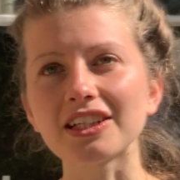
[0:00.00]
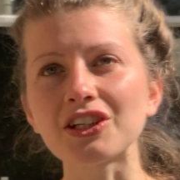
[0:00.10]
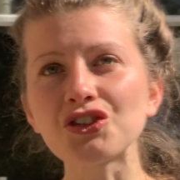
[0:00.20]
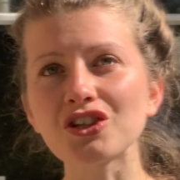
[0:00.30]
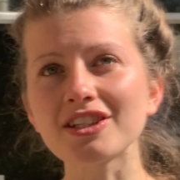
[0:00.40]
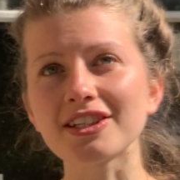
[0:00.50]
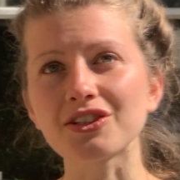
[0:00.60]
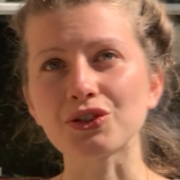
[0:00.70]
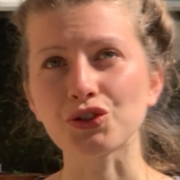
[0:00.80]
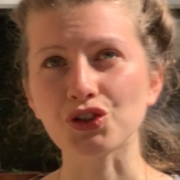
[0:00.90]
interested
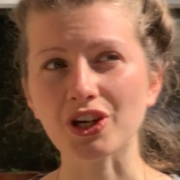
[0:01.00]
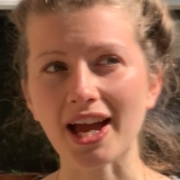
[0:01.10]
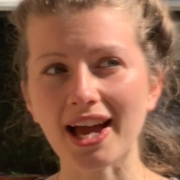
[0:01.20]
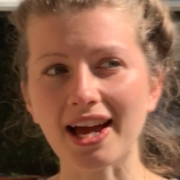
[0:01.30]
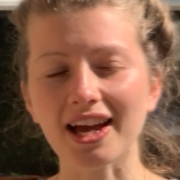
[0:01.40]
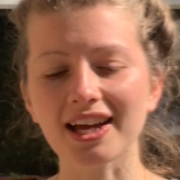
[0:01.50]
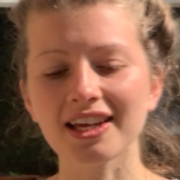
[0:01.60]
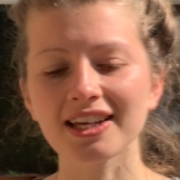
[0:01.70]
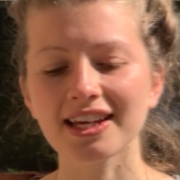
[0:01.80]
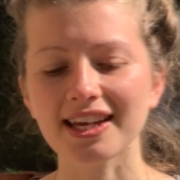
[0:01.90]
to share
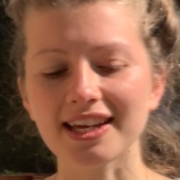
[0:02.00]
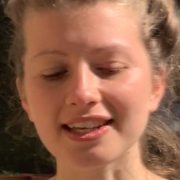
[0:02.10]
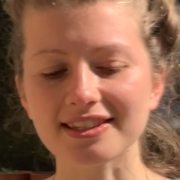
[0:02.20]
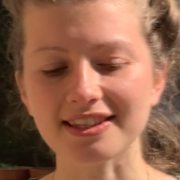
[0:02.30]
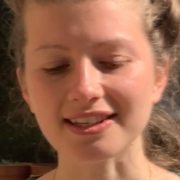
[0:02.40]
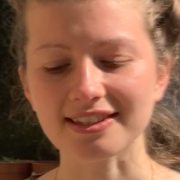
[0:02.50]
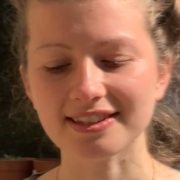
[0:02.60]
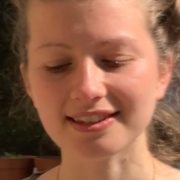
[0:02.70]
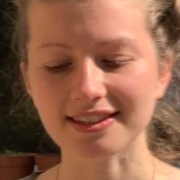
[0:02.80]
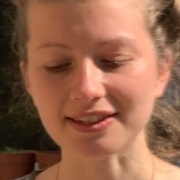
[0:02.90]
is
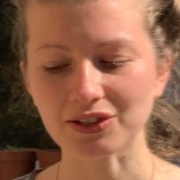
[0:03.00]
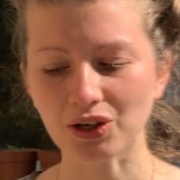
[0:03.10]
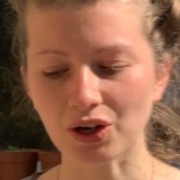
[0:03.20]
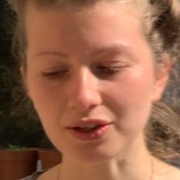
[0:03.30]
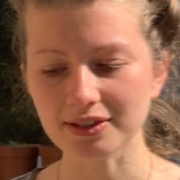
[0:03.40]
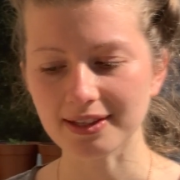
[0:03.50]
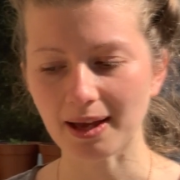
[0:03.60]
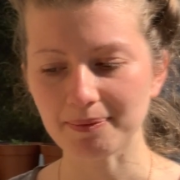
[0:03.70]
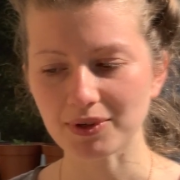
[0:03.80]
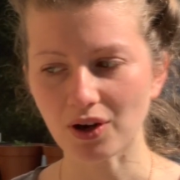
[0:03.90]
this
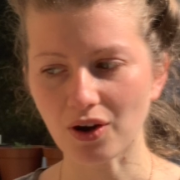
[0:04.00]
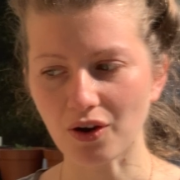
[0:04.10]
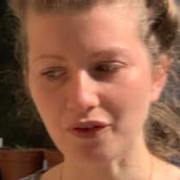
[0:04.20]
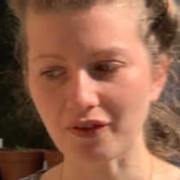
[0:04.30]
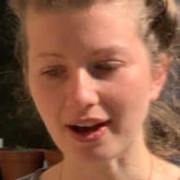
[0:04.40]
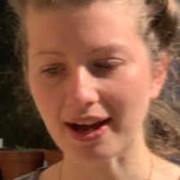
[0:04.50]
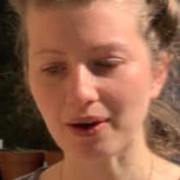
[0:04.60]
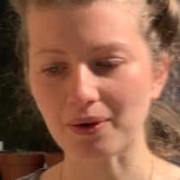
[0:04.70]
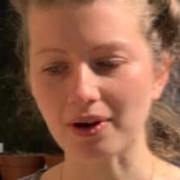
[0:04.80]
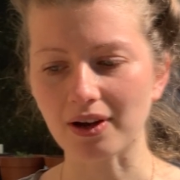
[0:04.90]
concept of
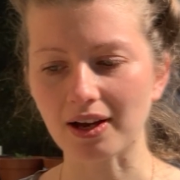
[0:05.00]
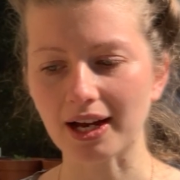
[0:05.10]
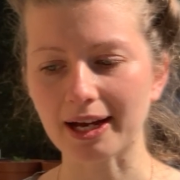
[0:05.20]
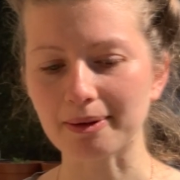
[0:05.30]
our